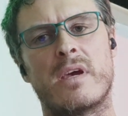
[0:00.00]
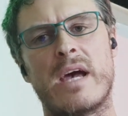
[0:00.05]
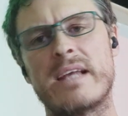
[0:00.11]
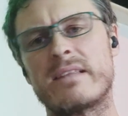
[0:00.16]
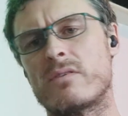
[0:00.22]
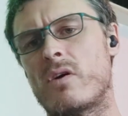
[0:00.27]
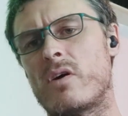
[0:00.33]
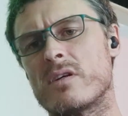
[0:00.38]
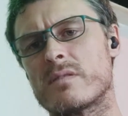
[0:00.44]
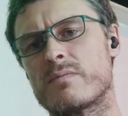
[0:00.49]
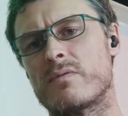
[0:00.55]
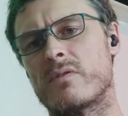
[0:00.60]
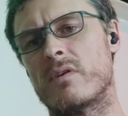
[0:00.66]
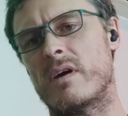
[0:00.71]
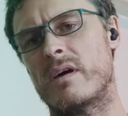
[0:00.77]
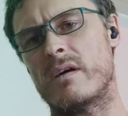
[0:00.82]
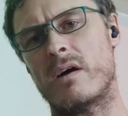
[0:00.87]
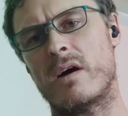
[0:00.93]
At the
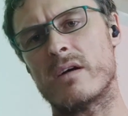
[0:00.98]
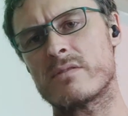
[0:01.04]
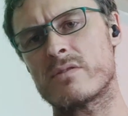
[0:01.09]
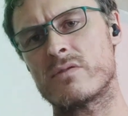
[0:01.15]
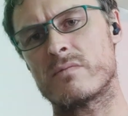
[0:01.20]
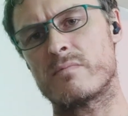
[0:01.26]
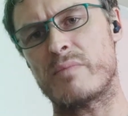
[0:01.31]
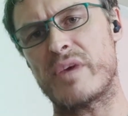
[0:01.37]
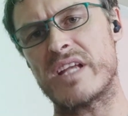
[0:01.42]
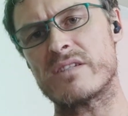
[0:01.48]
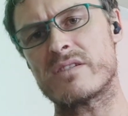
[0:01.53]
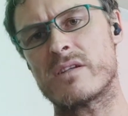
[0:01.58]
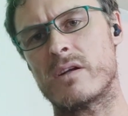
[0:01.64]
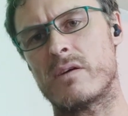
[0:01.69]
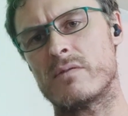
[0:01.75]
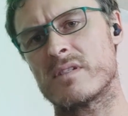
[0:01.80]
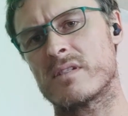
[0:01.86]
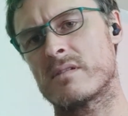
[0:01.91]
hospital, I should
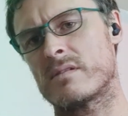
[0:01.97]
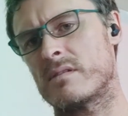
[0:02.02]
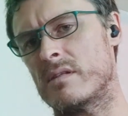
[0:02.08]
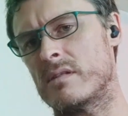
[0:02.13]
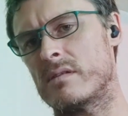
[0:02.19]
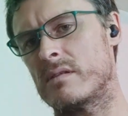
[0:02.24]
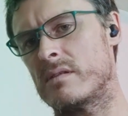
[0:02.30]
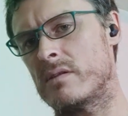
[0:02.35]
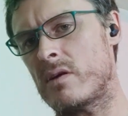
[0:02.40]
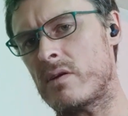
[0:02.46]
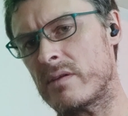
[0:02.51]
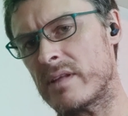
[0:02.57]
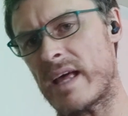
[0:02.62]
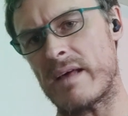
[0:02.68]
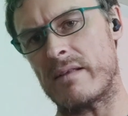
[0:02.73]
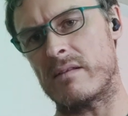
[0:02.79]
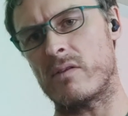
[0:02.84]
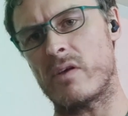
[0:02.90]
mention, I was not
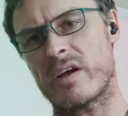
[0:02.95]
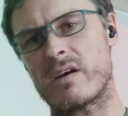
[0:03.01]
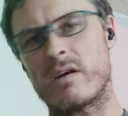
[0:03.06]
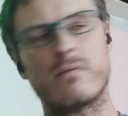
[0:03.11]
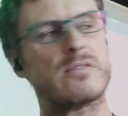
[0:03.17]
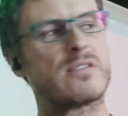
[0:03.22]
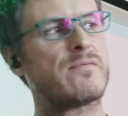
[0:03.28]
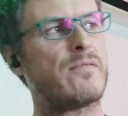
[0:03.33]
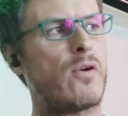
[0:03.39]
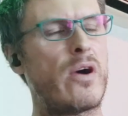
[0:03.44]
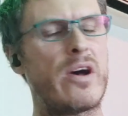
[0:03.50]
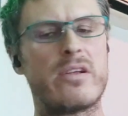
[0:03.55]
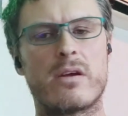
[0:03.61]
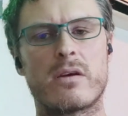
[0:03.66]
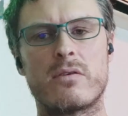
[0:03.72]
that, like I was fine.